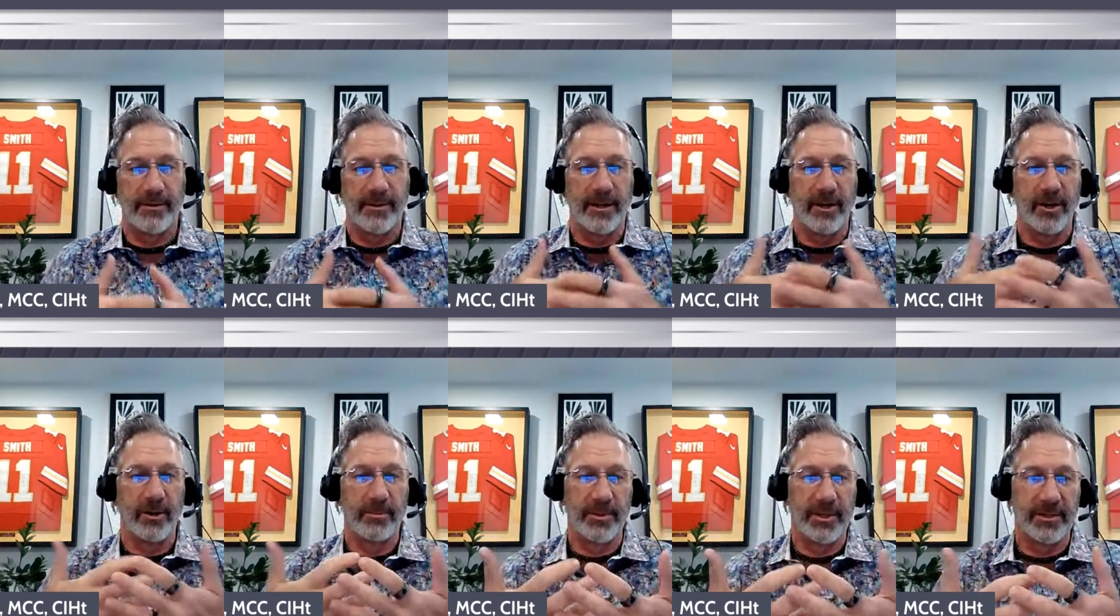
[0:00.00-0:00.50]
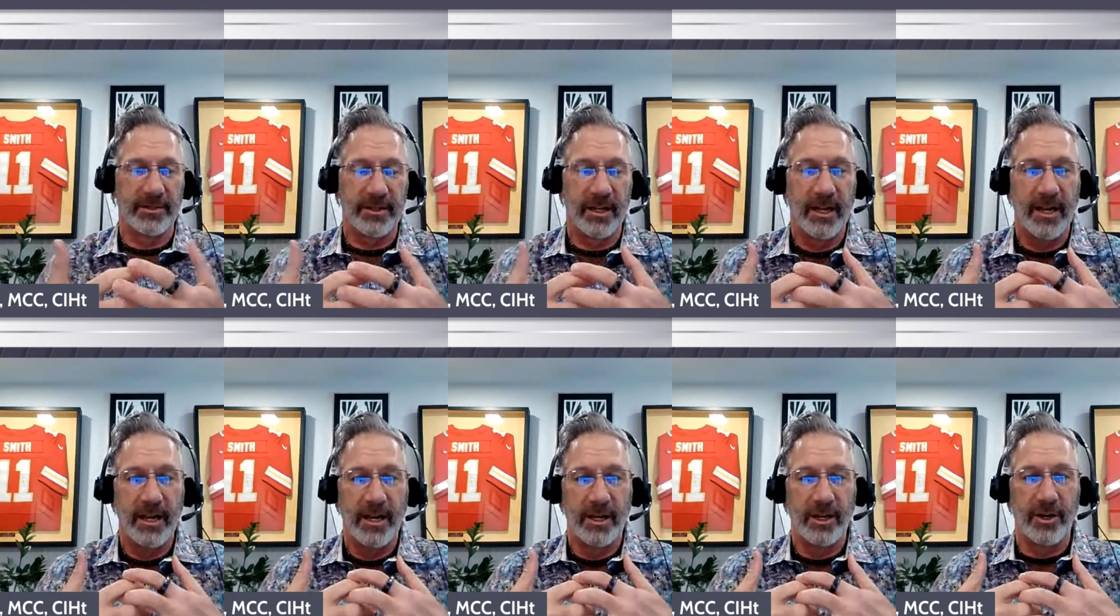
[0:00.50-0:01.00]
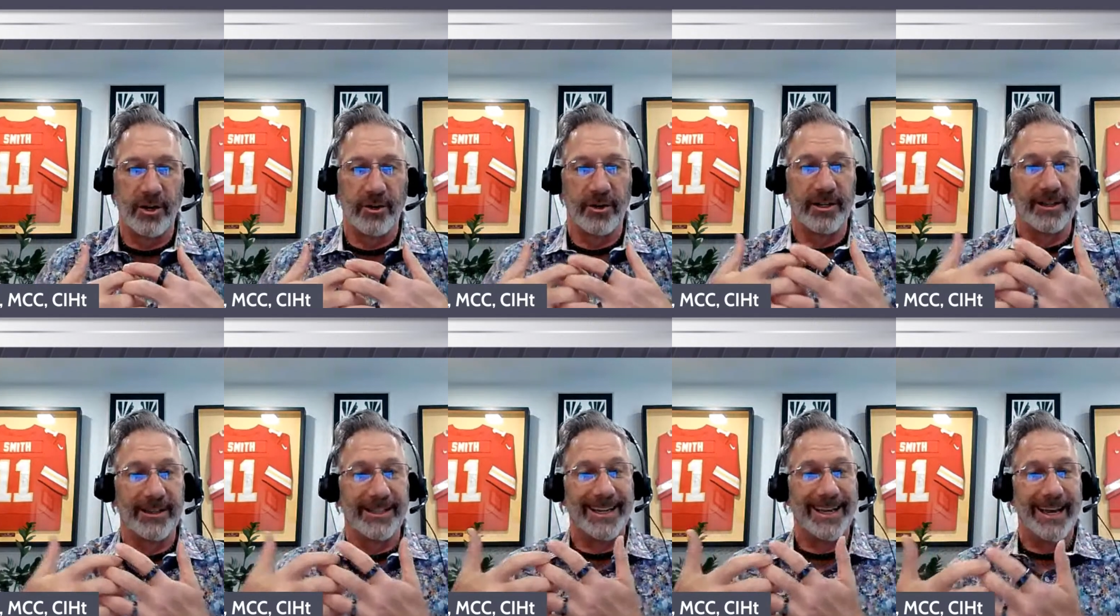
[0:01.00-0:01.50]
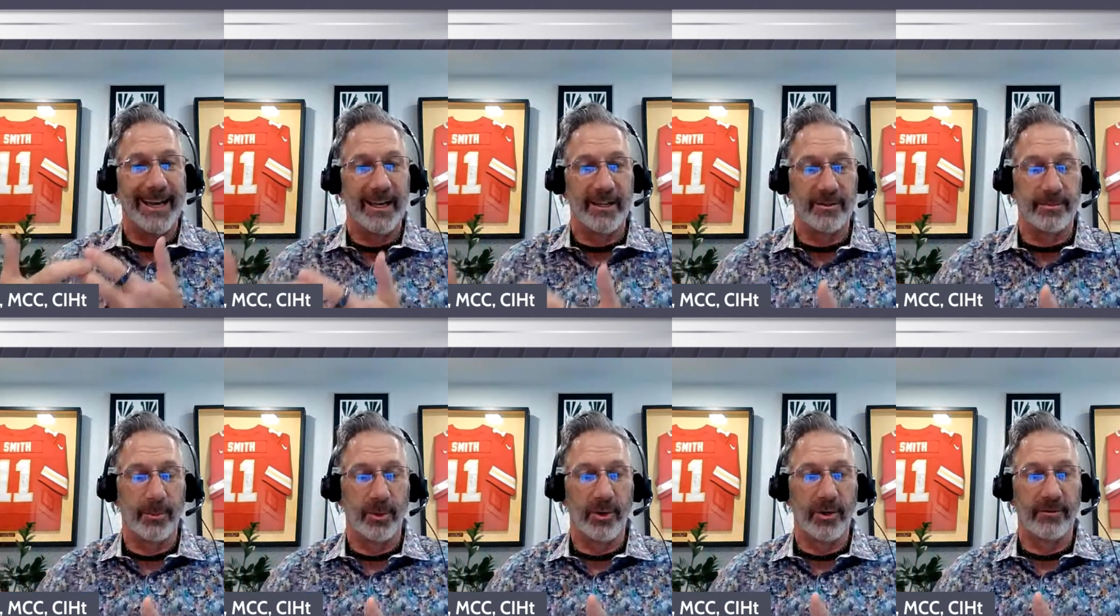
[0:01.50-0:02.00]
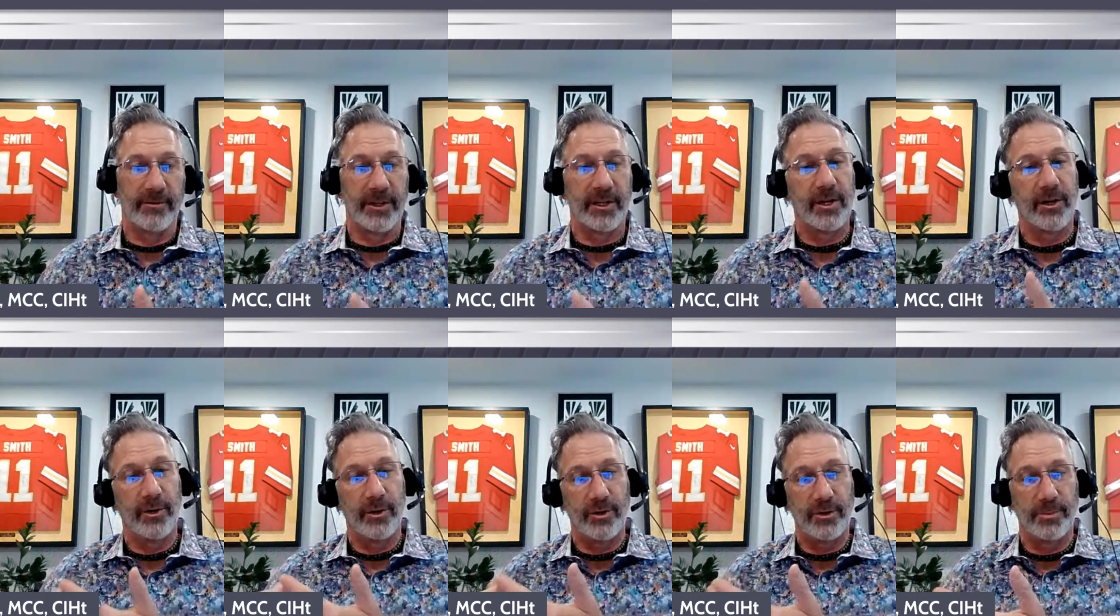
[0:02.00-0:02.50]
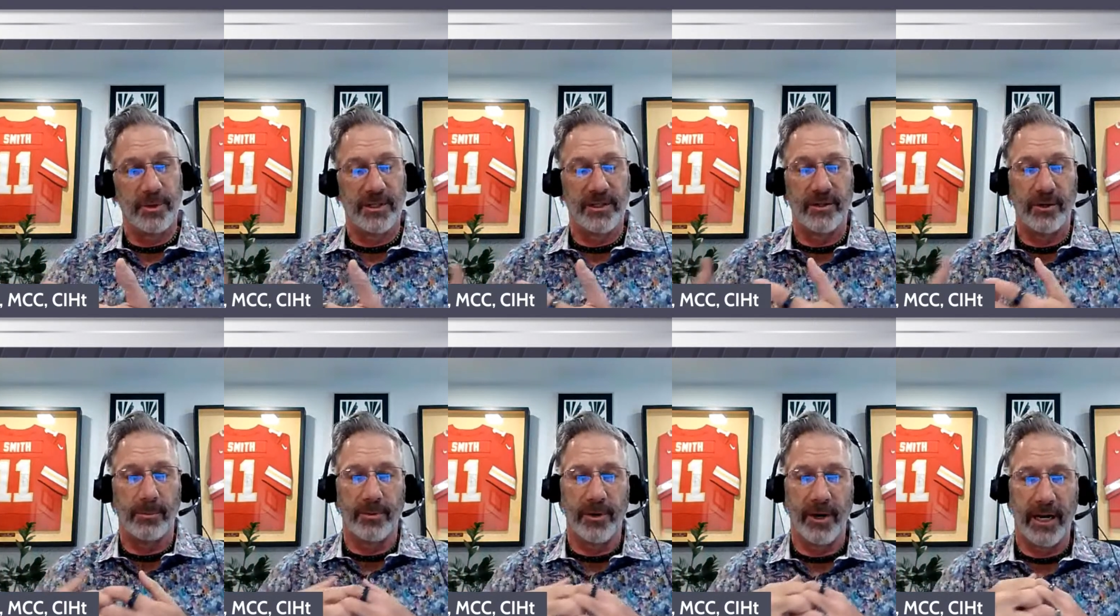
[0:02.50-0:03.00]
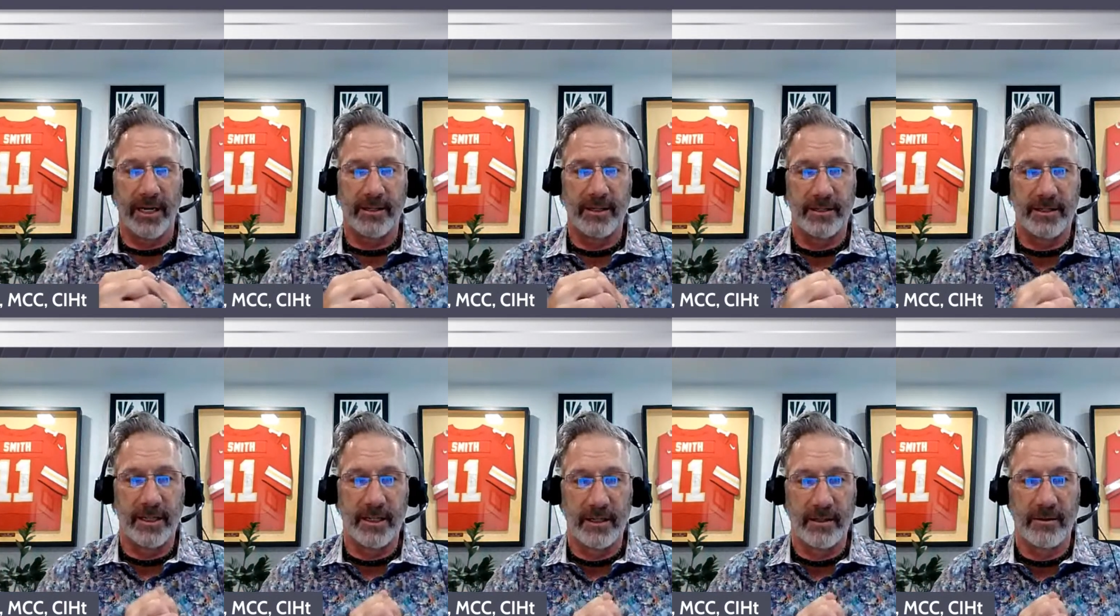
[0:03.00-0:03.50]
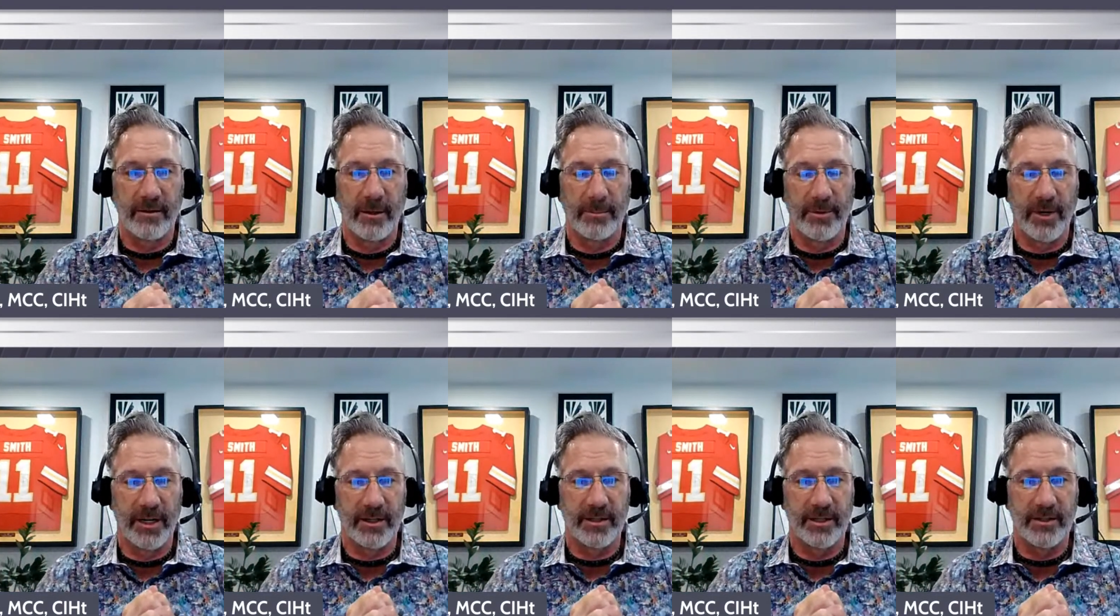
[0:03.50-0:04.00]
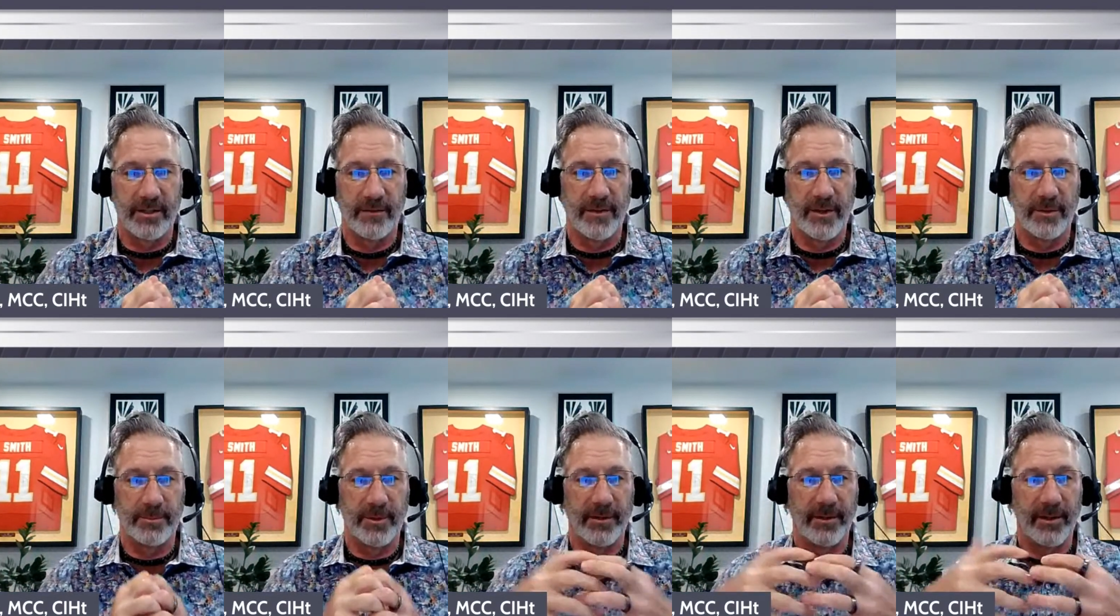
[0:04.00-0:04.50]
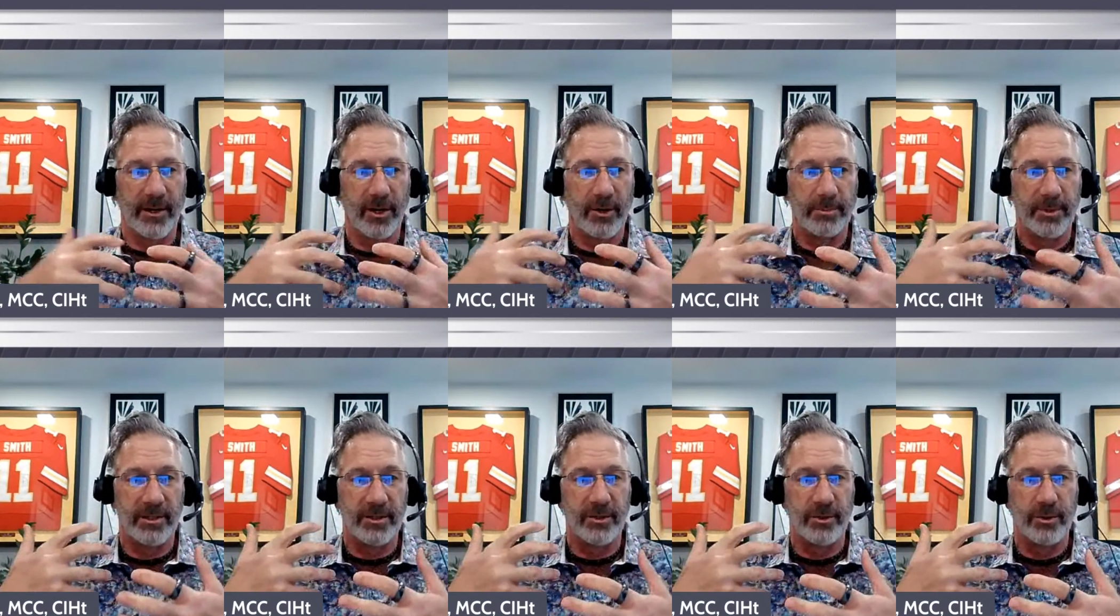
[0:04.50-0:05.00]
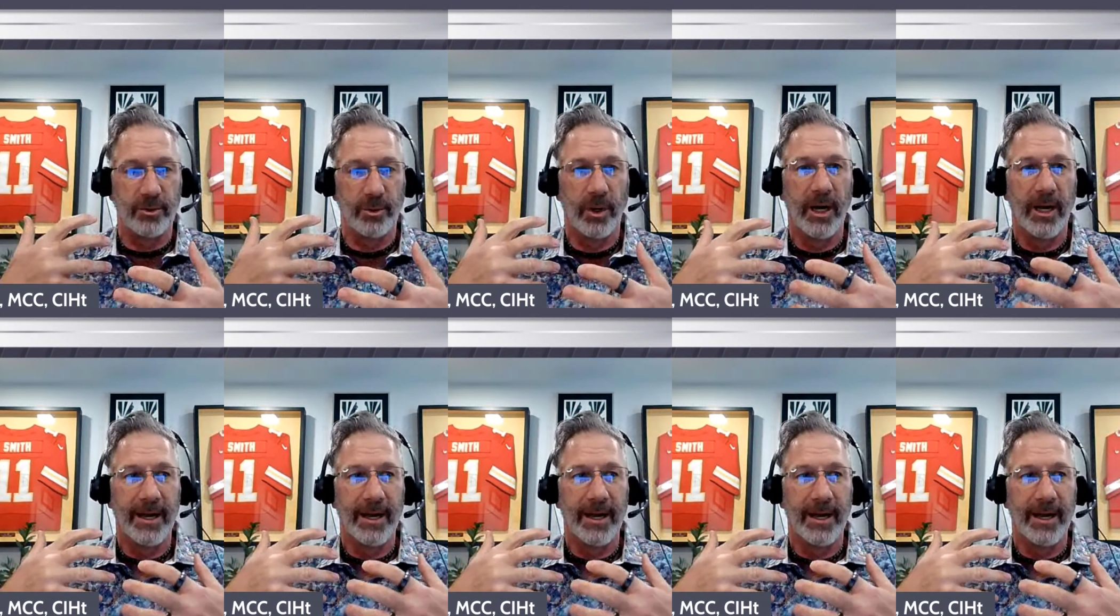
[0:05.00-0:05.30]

hypnotherapist, currently as more of a coach, but still practicing the process of hypnotherapy to